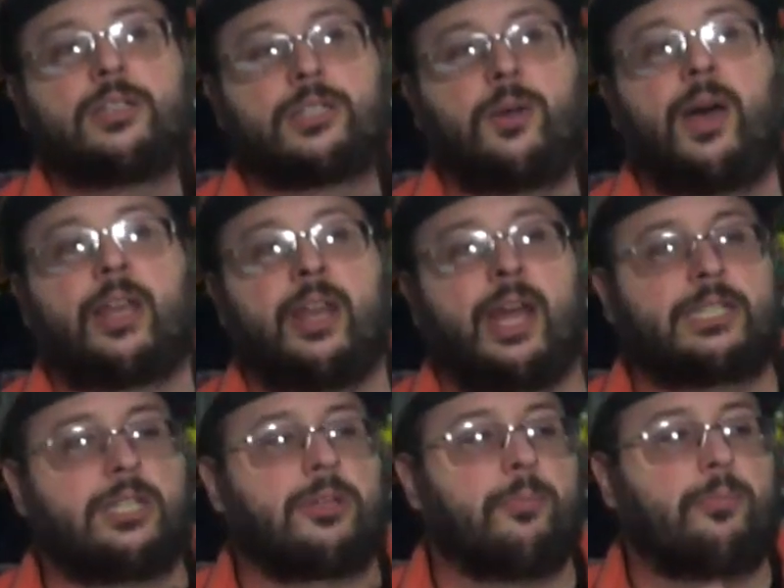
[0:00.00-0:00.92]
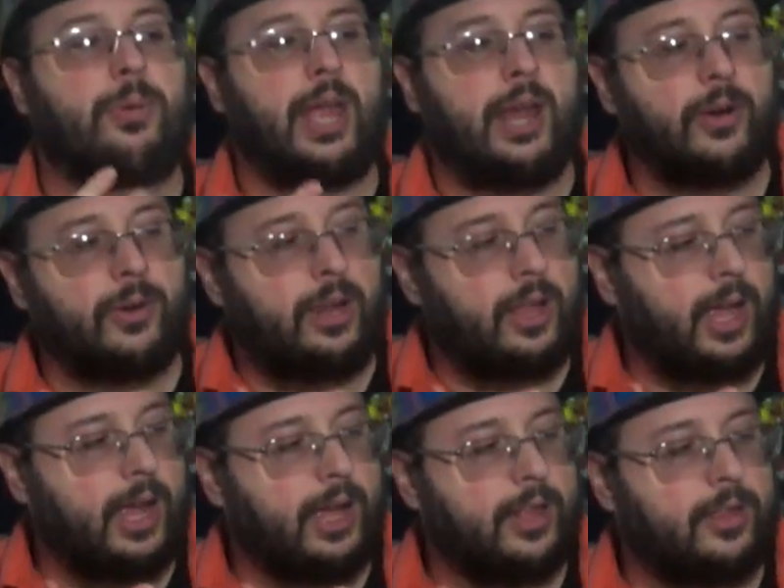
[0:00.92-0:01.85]
So I can actually compare it,
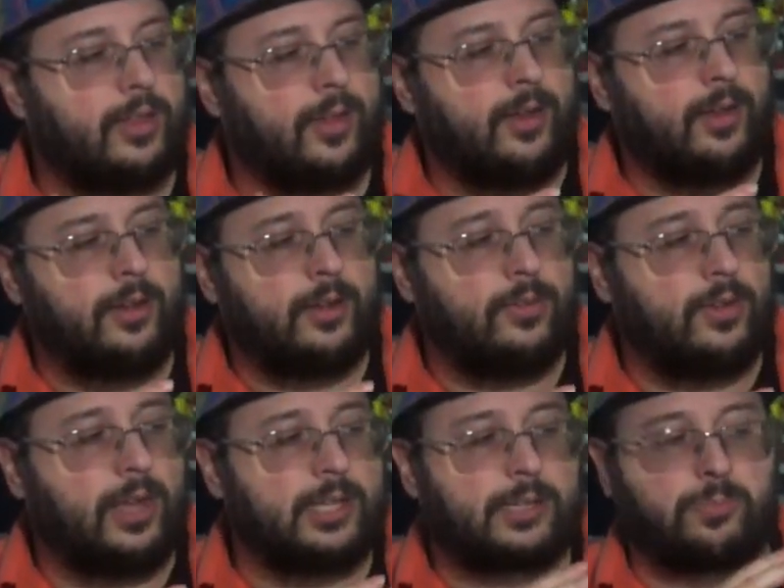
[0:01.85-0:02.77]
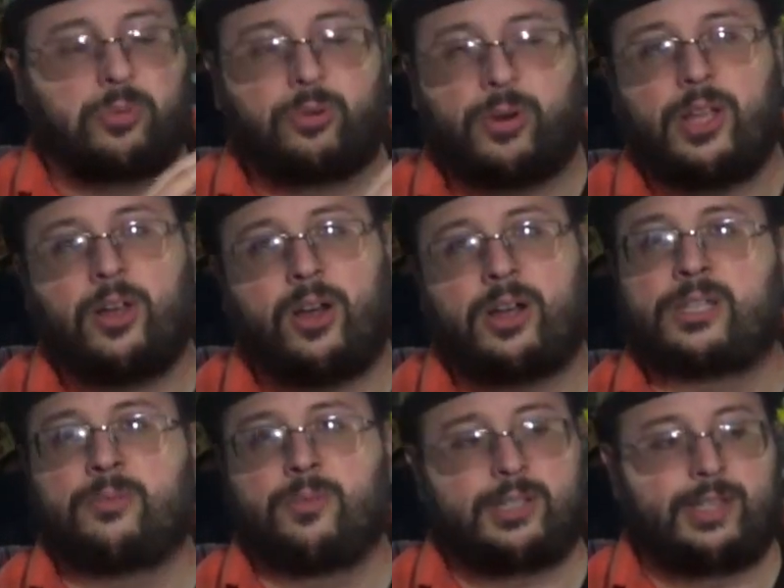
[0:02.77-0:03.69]
and it's pretty
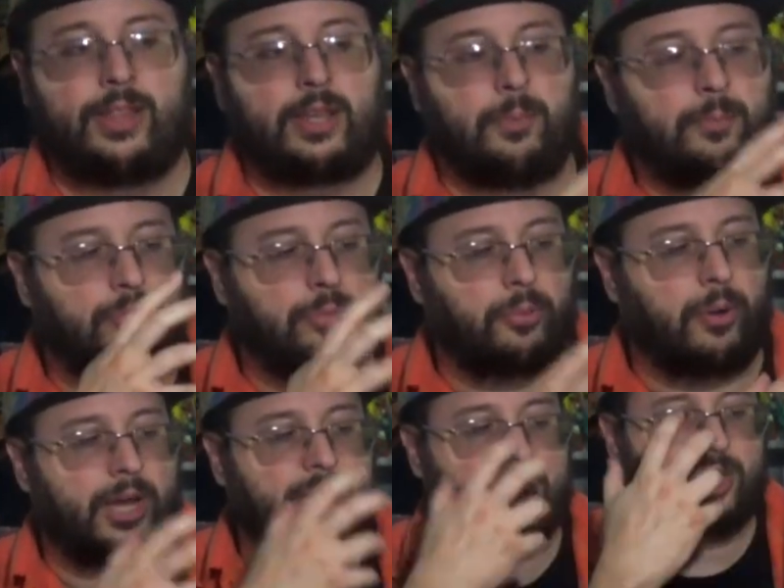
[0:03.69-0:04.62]
awesome to see like a bright,